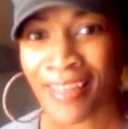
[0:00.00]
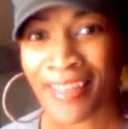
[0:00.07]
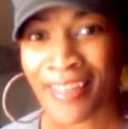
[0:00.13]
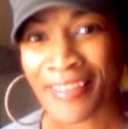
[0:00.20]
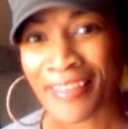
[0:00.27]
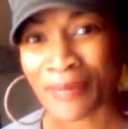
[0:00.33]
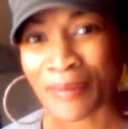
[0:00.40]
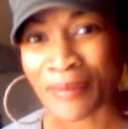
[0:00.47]
Hi
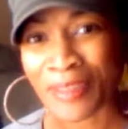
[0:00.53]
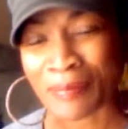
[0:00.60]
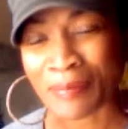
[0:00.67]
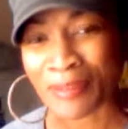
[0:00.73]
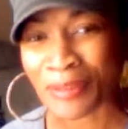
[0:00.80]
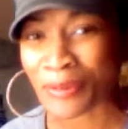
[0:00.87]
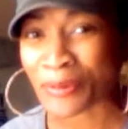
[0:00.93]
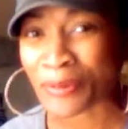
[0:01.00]
there,
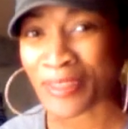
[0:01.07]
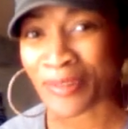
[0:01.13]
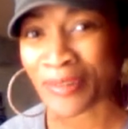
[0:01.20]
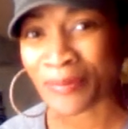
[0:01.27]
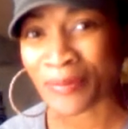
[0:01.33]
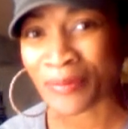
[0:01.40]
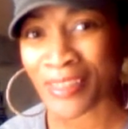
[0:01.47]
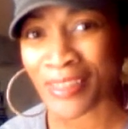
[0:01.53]
welcome to
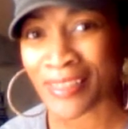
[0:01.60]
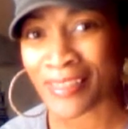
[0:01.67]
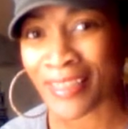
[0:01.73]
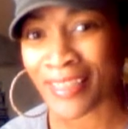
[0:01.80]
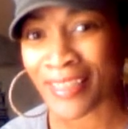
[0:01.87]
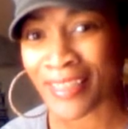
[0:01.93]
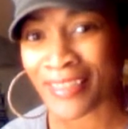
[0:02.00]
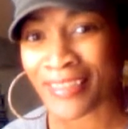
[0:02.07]
Guilt-Free
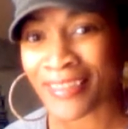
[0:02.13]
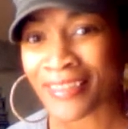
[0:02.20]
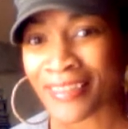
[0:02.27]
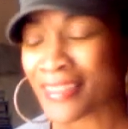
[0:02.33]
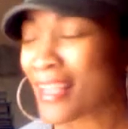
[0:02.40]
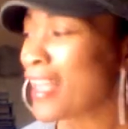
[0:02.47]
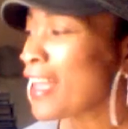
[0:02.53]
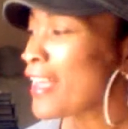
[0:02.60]

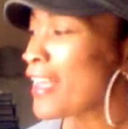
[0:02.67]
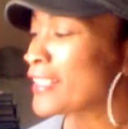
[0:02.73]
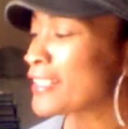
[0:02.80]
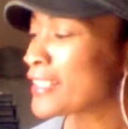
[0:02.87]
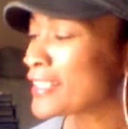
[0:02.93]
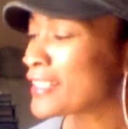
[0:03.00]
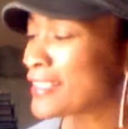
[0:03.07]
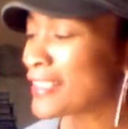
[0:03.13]
Style.
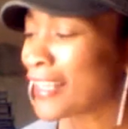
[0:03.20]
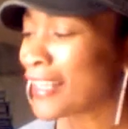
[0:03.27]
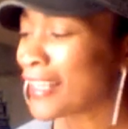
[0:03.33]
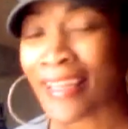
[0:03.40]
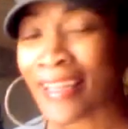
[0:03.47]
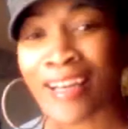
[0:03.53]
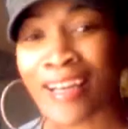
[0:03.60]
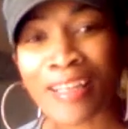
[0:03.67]

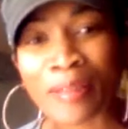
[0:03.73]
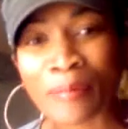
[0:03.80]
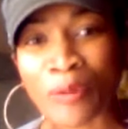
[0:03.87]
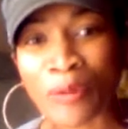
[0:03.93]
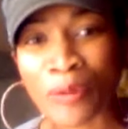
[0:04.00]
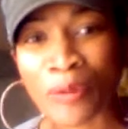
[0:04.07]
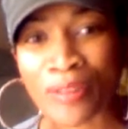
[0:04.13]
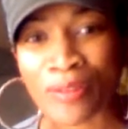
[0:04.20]
Today I am
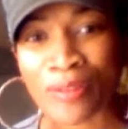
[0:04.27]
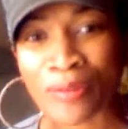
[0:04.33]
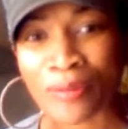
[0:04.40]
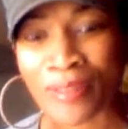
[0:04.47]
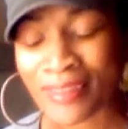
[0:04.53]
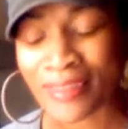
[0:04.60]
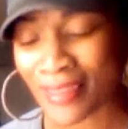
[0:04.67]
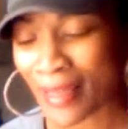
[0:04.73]
going to
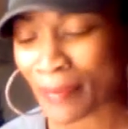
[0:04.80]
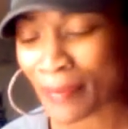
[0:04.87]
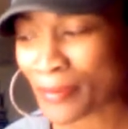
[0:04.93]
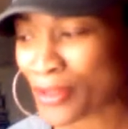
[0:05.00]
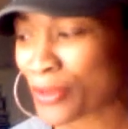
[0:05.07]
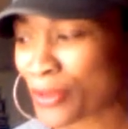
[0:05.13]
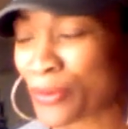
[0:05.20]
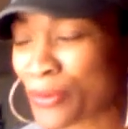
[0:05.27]

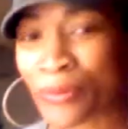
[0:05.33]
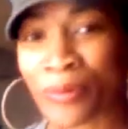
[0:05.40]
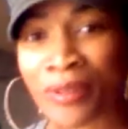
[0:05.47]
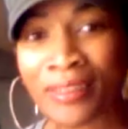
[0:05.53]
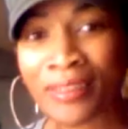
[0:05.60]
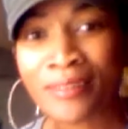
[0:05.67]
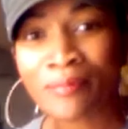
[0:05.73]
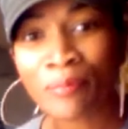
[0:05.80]
attempt to
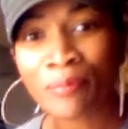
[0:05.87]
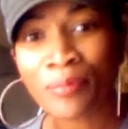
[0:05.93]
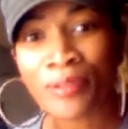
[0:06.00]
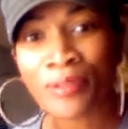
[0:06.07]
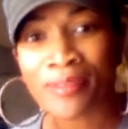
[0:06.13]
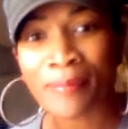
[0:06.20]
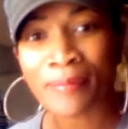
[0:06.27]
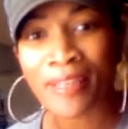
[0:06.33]

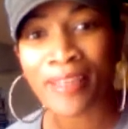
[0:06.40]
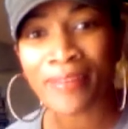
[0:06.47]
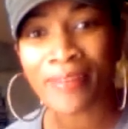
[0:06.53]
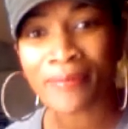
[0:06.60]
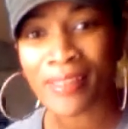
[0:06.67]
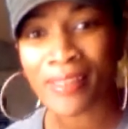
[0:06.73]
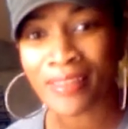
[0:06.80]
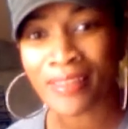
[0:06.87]
breathe some
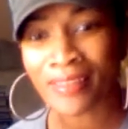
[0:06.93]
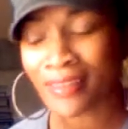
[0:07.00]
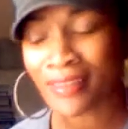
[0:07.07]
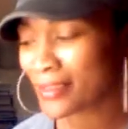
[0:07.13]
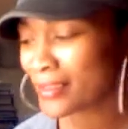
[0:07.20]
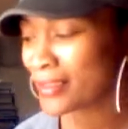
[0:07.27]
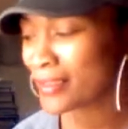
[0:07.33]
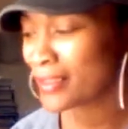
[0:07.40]
life into
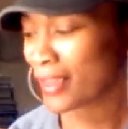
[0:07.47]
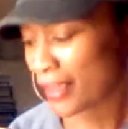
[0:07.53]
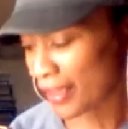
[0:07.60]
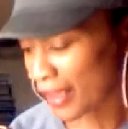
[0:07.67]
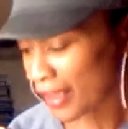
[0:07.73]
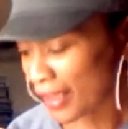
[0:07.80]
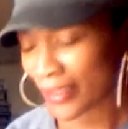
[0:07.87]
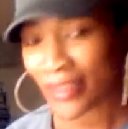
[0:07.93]
this
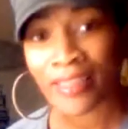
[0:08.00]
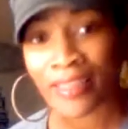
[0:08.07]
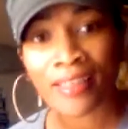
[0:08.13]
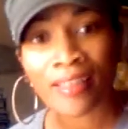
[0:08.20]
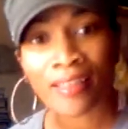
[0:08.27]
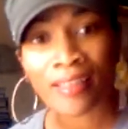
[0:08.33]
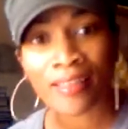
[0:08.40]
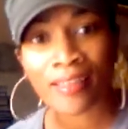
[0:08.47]

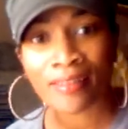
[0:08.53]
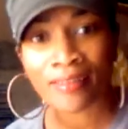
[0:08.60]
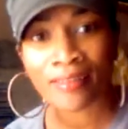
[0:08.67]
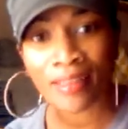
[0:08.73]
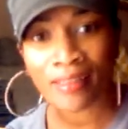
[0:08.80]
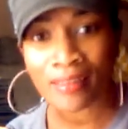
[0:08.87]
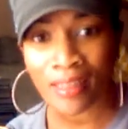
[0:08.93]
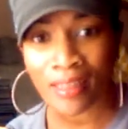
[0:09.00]
IKEA
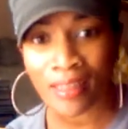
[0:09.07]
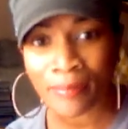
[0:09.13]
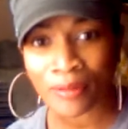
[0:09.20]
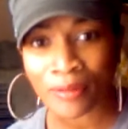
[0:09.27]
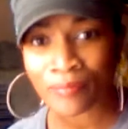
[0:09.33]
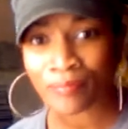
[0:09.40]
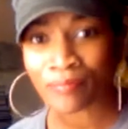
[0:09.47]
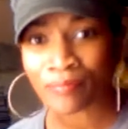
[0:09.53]
night
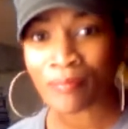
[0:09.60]
table.